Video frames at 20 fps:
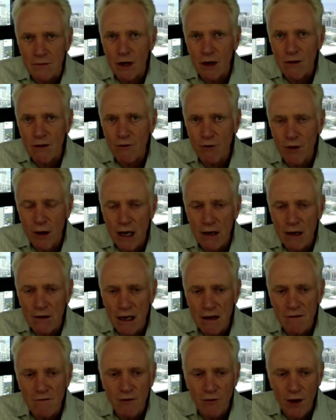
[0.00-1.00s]
refl- and
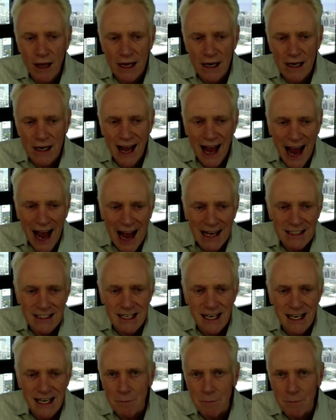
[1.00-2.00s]
inflated
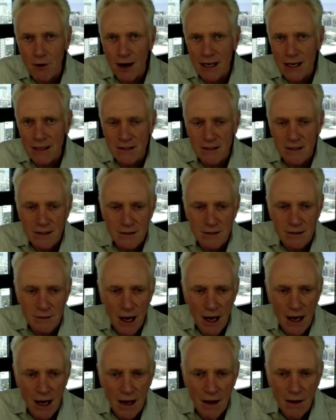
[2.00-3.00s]
asset prices,
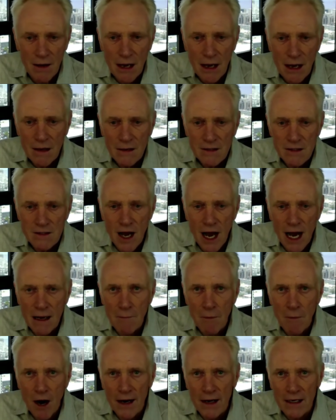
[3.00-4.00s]
uh, stock
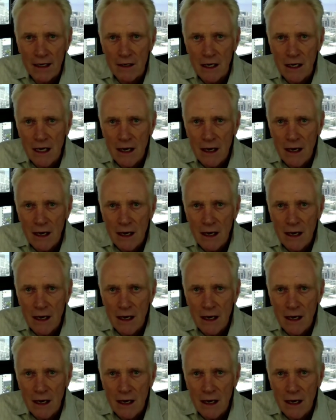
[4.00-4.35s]
market,